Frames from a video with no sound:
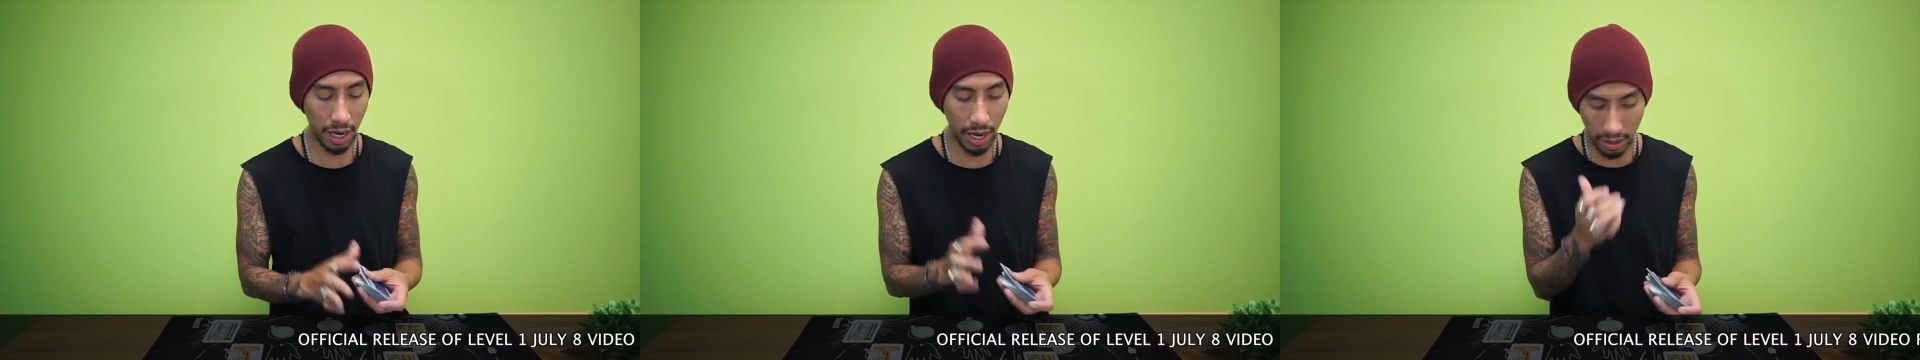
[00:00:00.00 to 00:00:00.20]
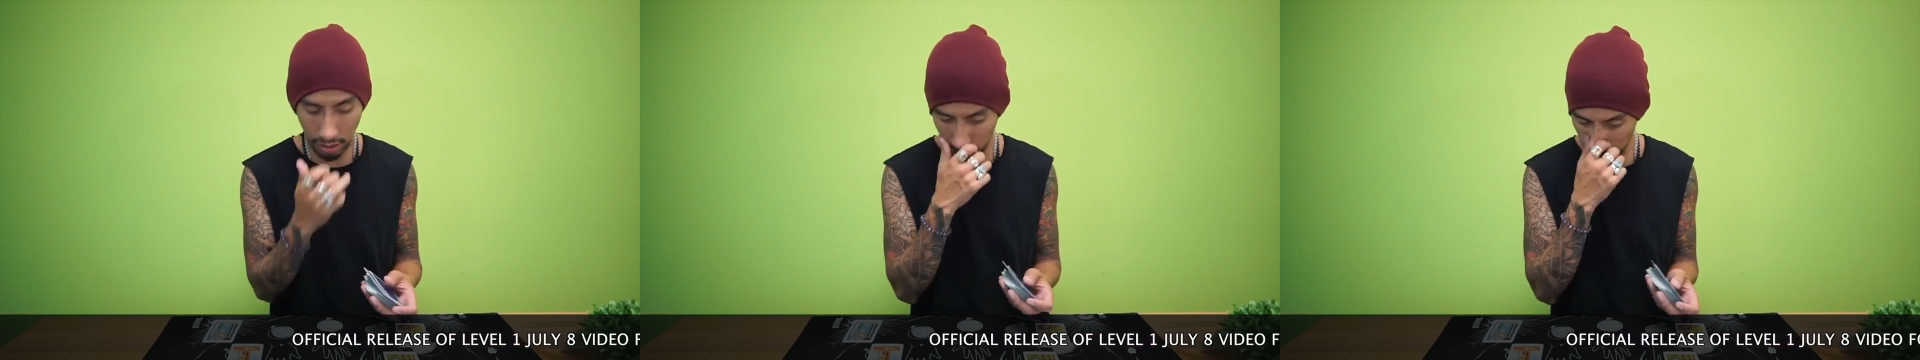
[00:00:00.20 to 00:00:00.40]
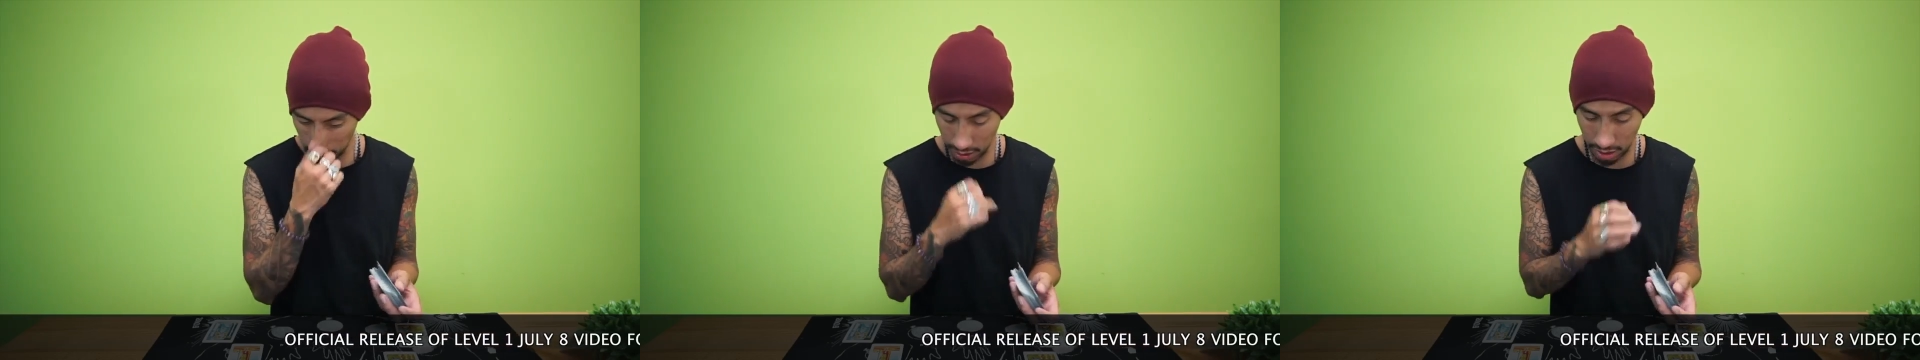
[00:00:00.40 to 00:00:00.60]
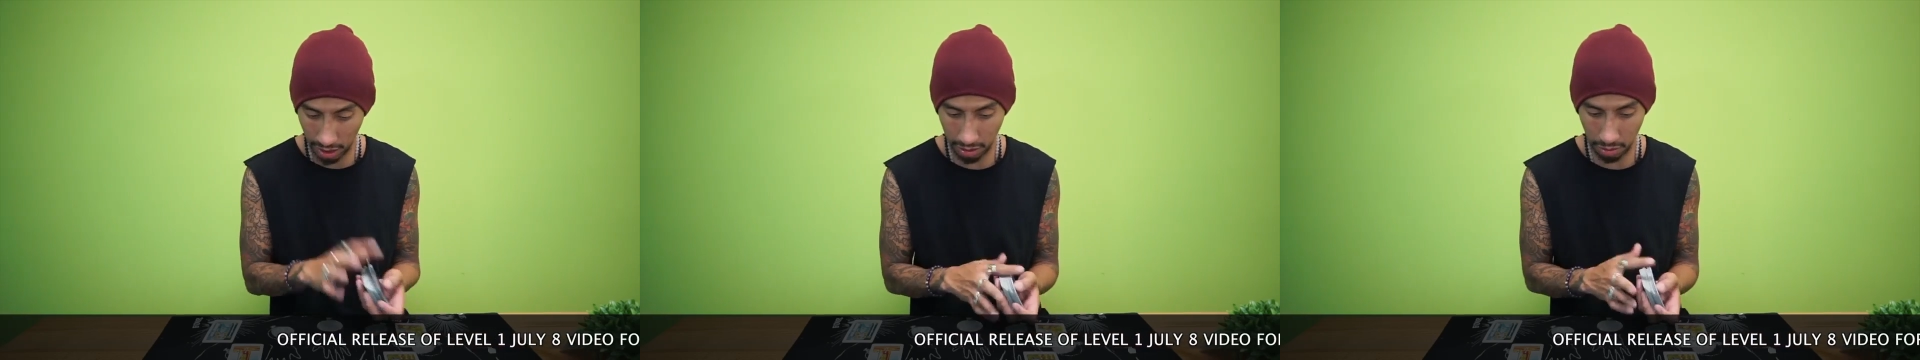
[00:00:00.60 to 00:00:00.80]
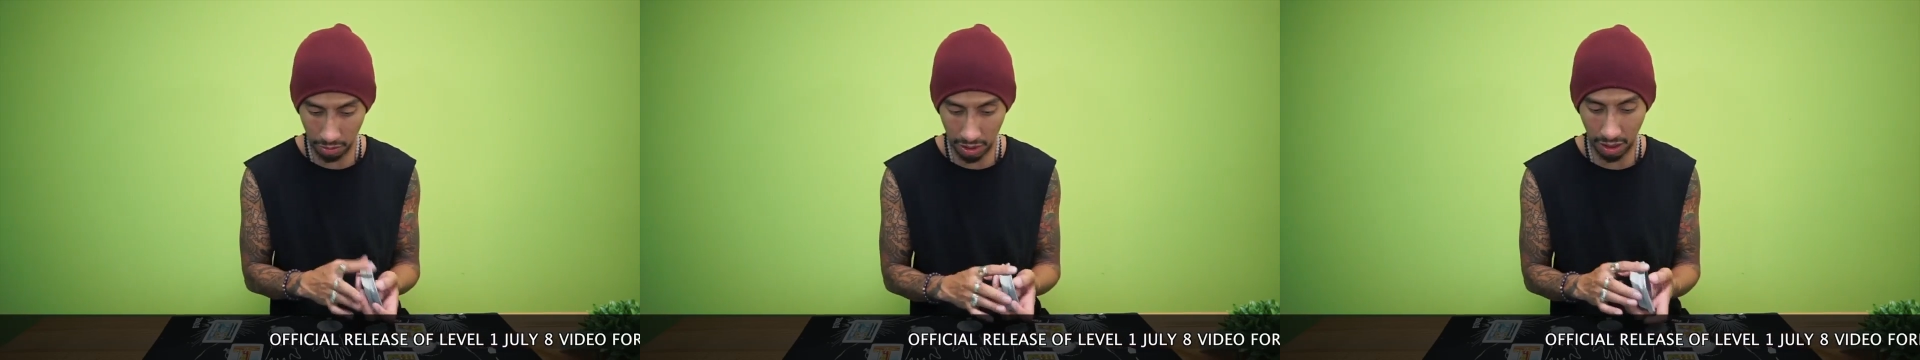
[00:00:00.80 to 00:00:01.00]
has to be
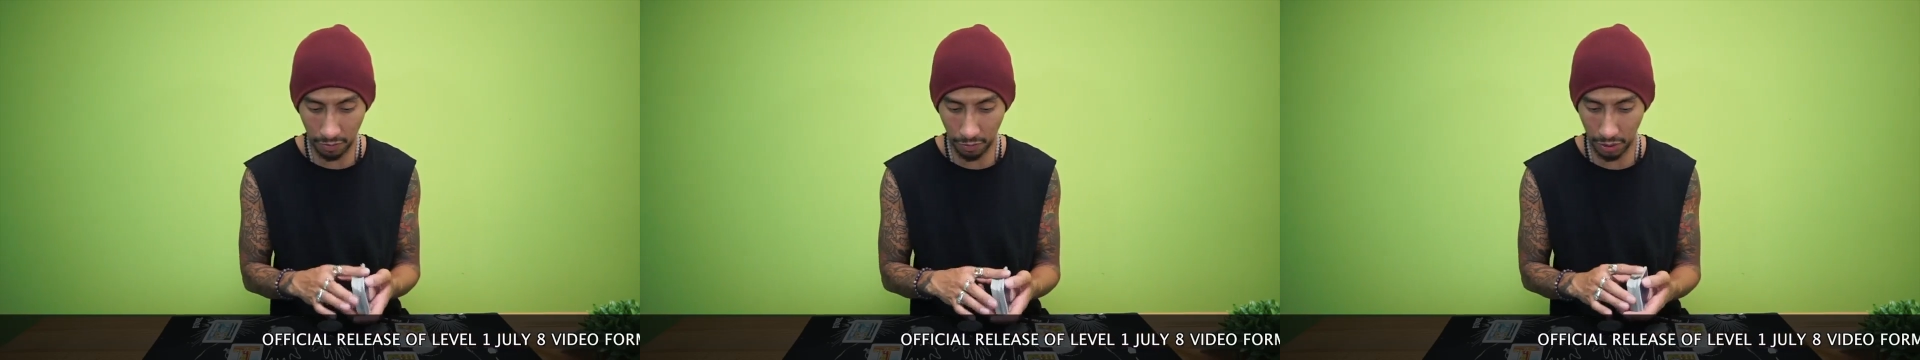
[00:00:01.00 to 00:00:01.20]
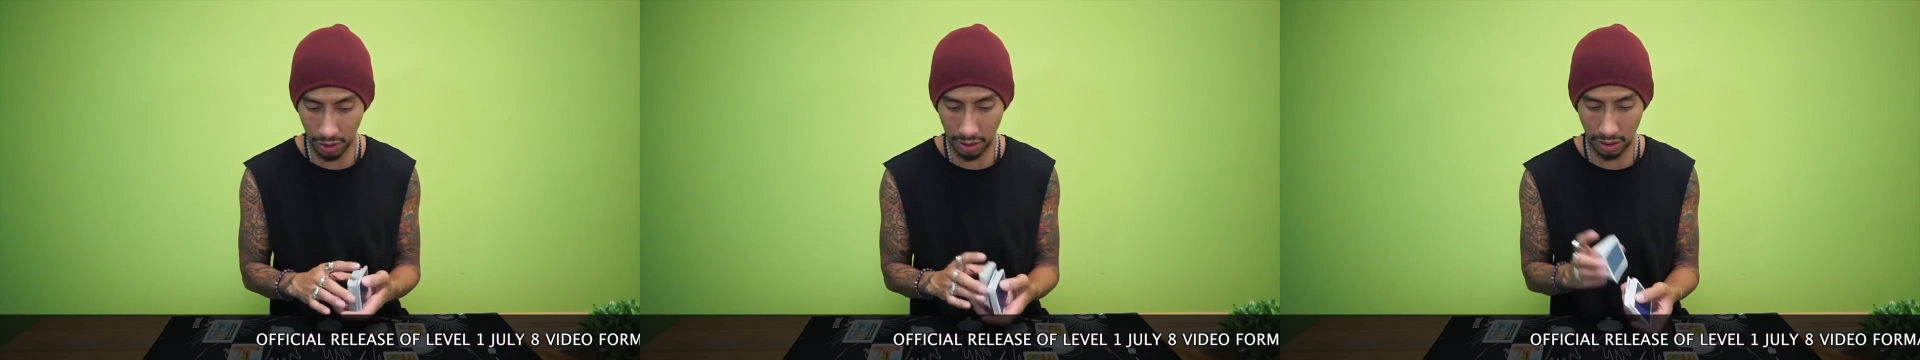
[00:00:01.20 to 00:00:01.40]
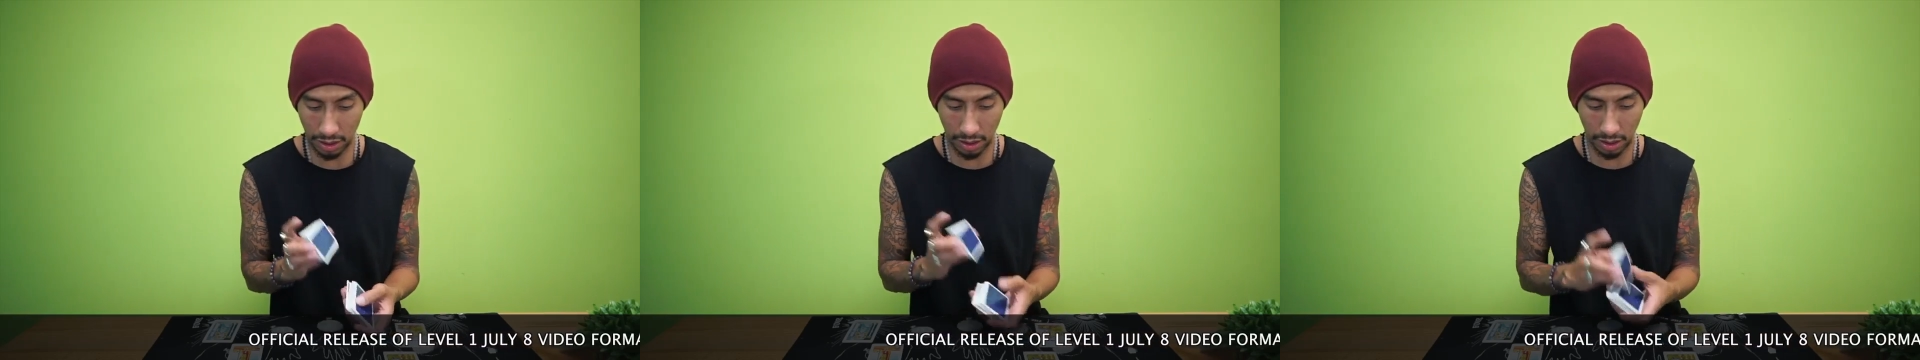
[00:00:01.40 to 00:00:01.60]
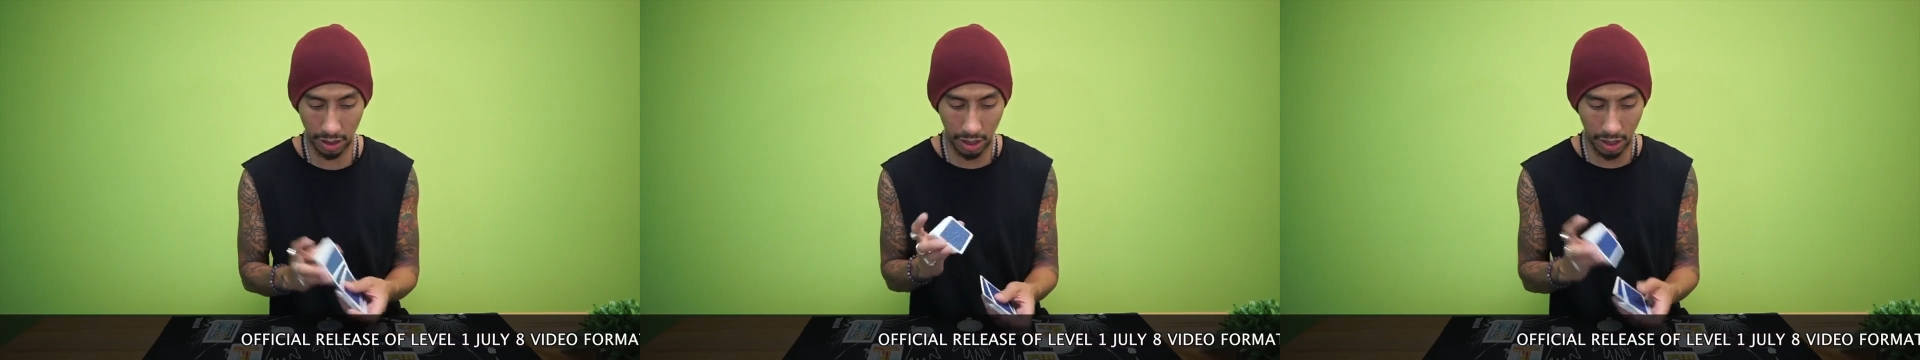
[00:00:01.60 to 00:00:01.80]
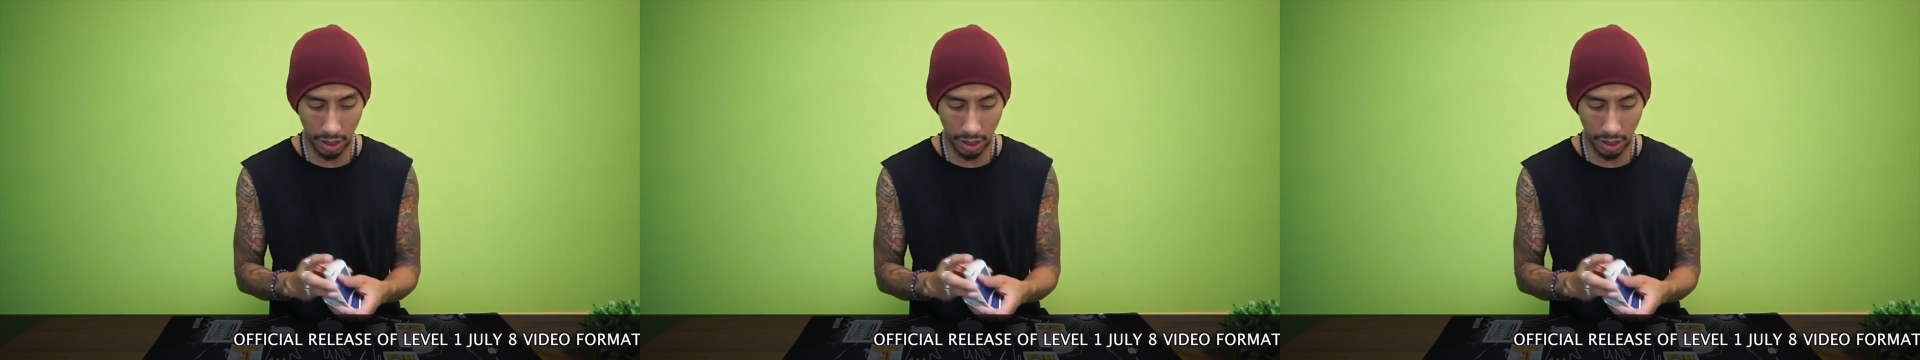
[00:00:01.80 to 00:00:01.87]
dealt with first.